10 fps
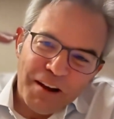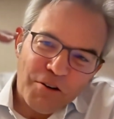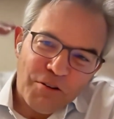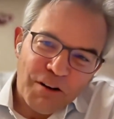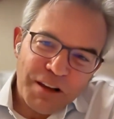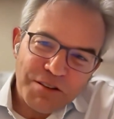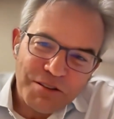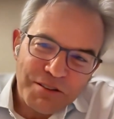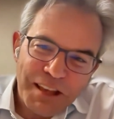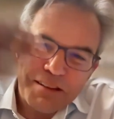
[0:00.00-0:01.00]
and the
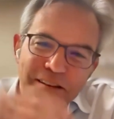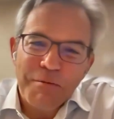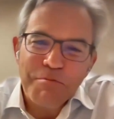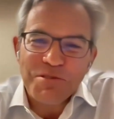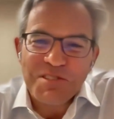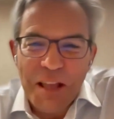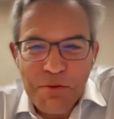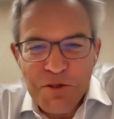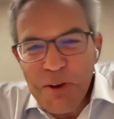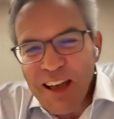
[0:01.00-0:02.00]
horizon takes a couple of
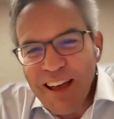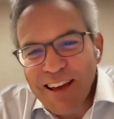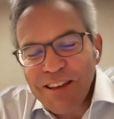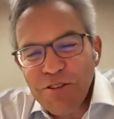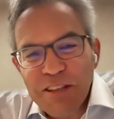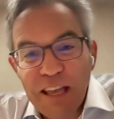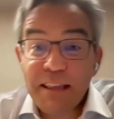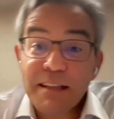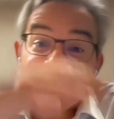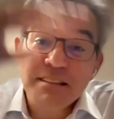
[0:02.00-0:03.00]
steps back. You
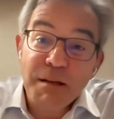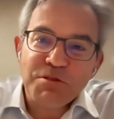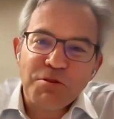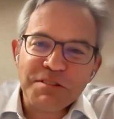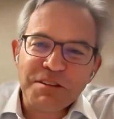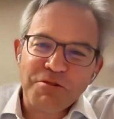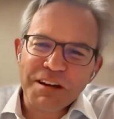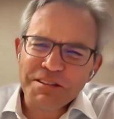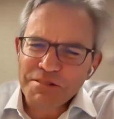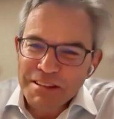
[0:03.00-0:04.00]
take 10 steps towards the
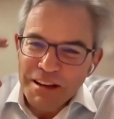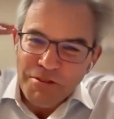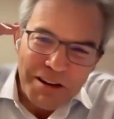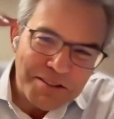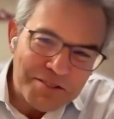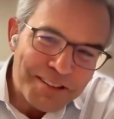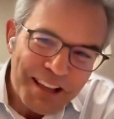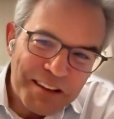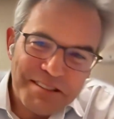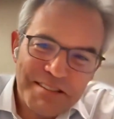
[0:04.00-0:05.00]
horizon
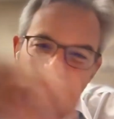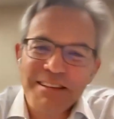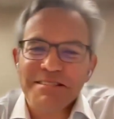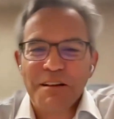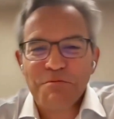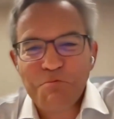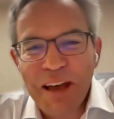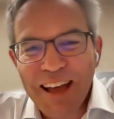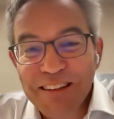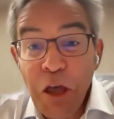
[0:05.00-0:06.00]
takes 10 steps
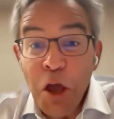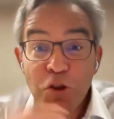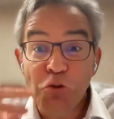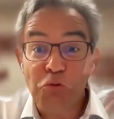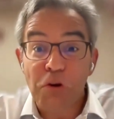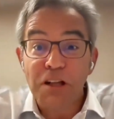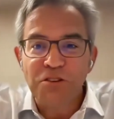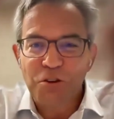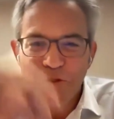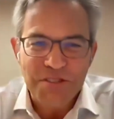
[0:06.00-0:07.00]
back. You
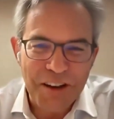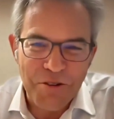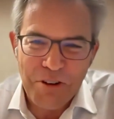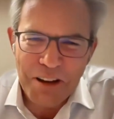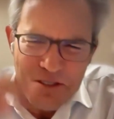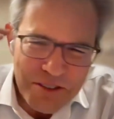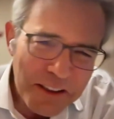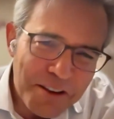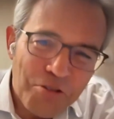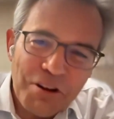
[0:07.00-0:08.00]
run towards the horizon,
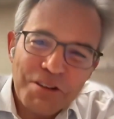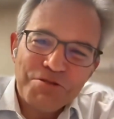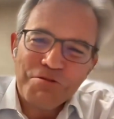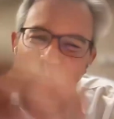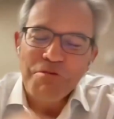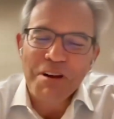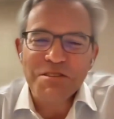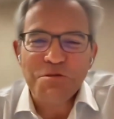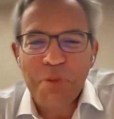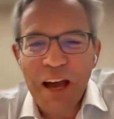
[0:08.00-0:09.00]
and the horizon
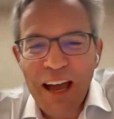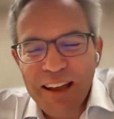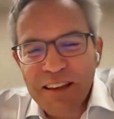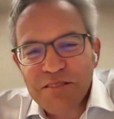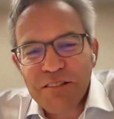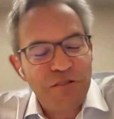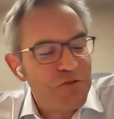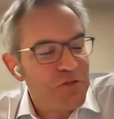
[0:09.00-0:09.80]
runs back as